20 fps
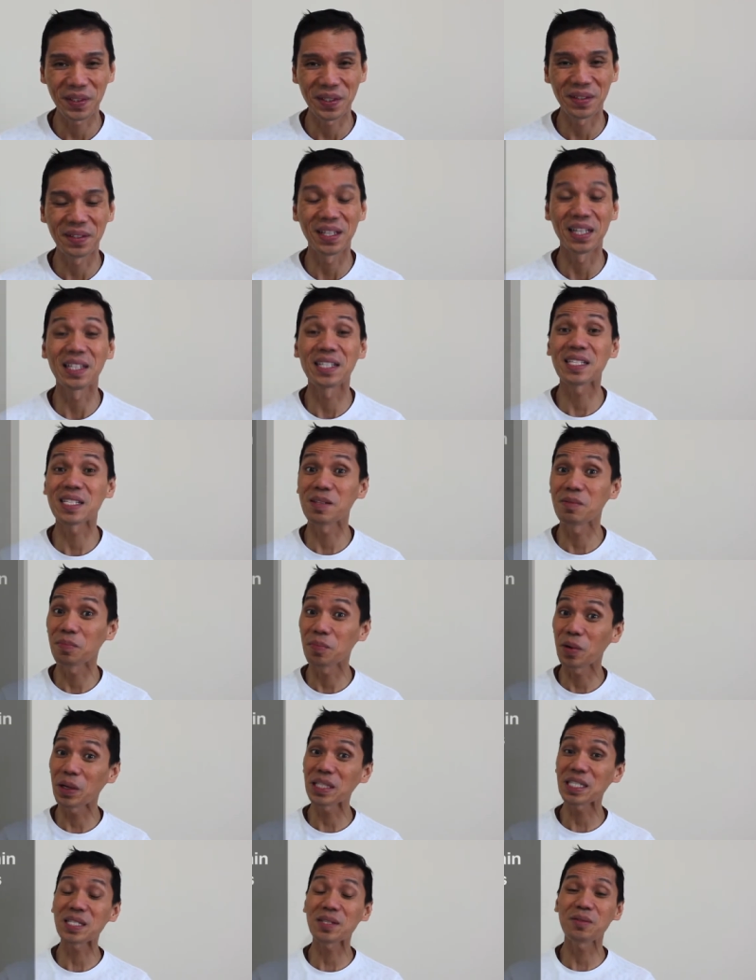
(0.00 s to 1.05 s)
Alright, some
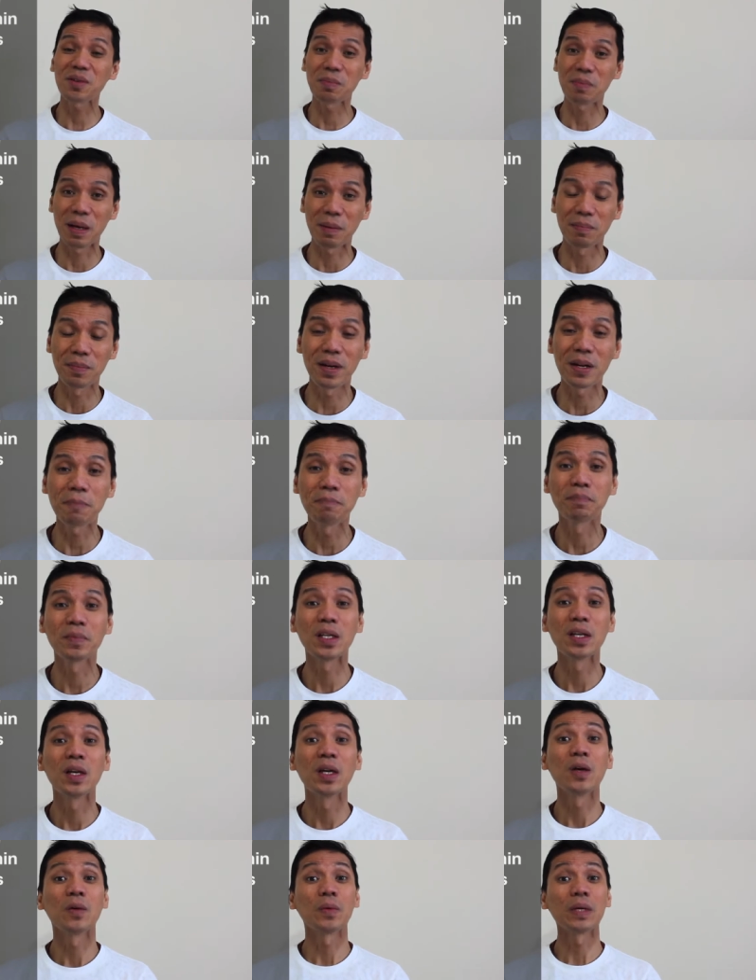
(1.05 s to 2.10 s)
points to remember,
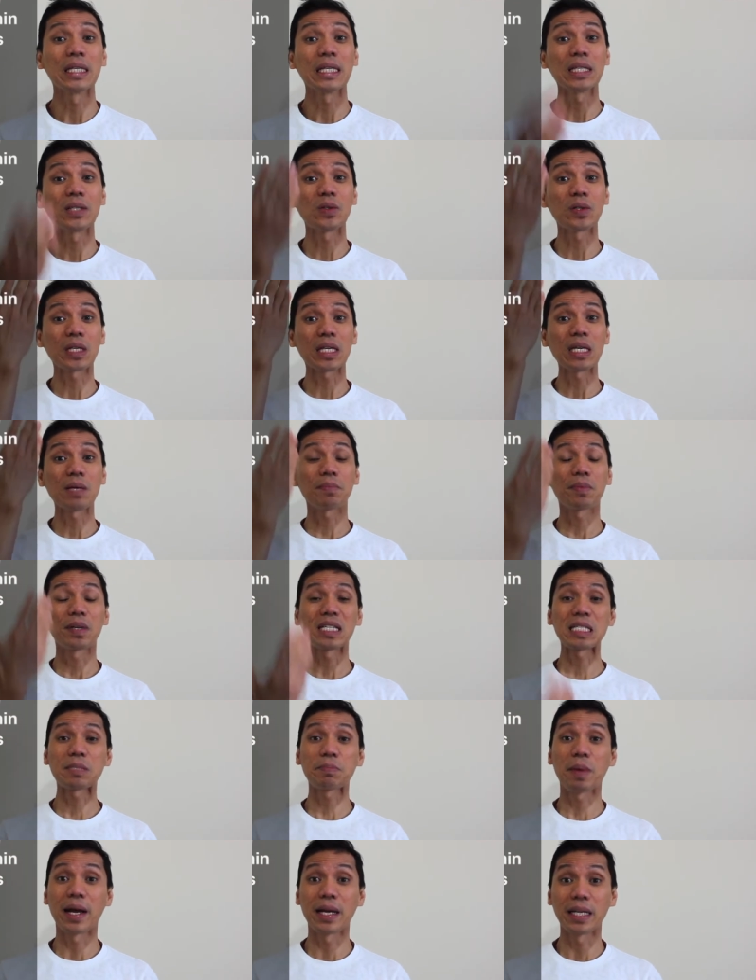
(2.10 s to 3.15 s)
we need to keep our
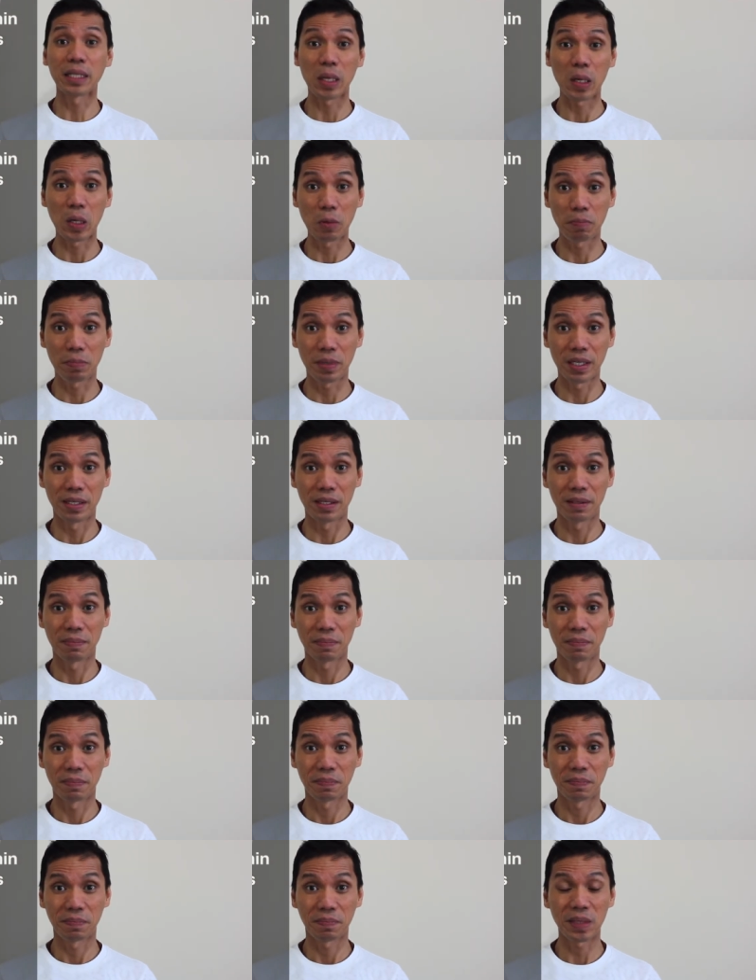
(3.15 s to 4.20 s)
spine open
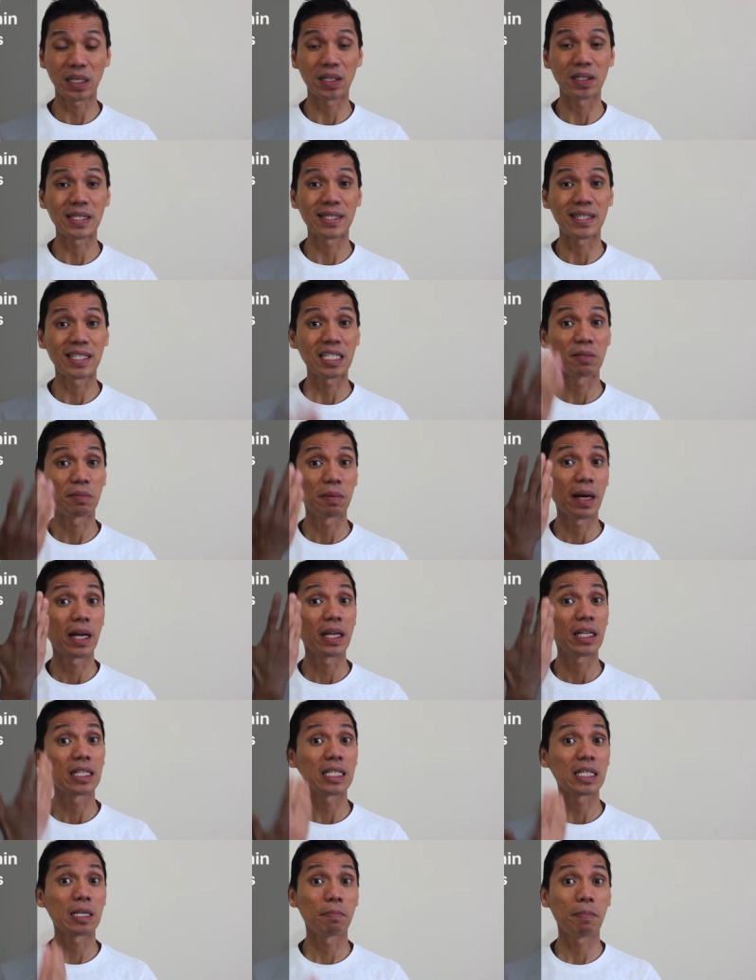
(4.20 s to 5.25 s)
because the
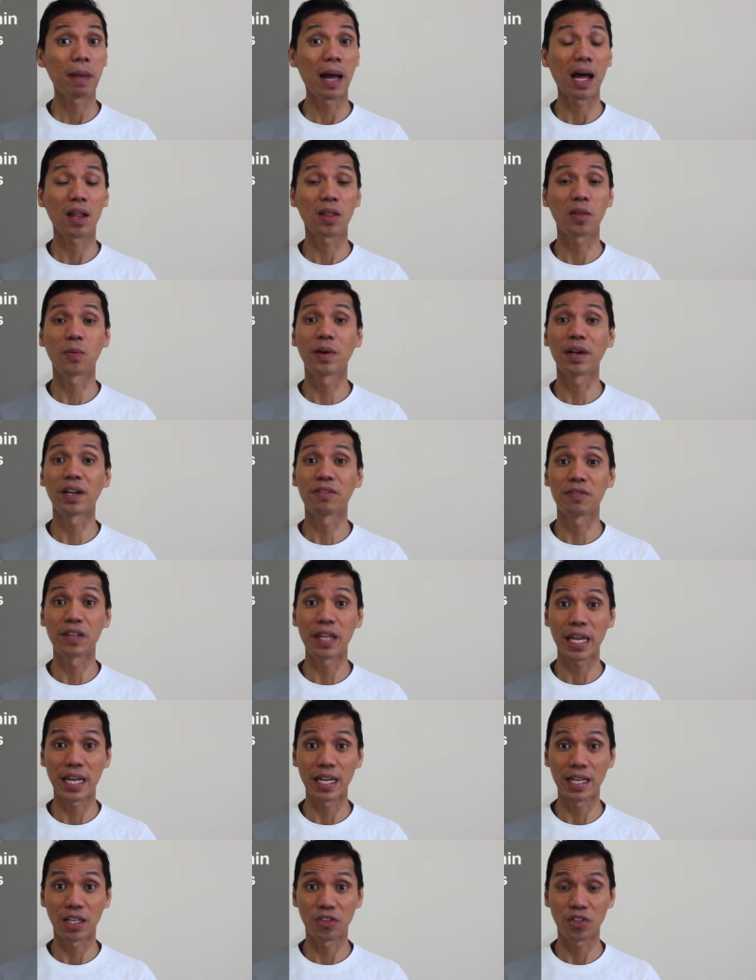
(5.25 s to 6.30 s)
spine is the pathway of
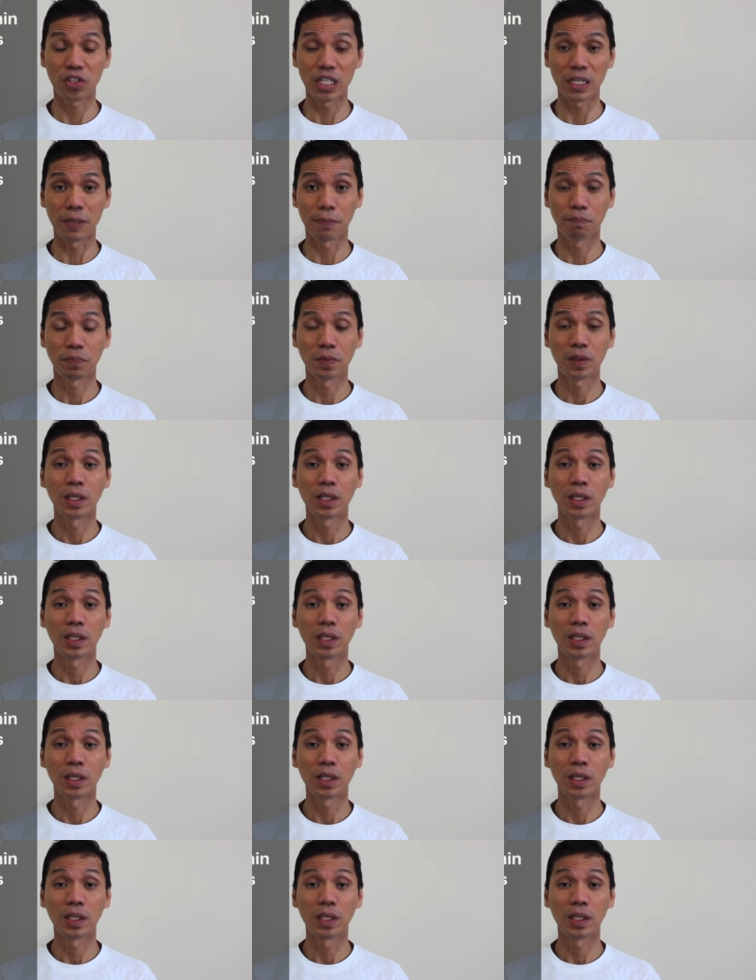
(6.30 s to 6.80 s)
the energy.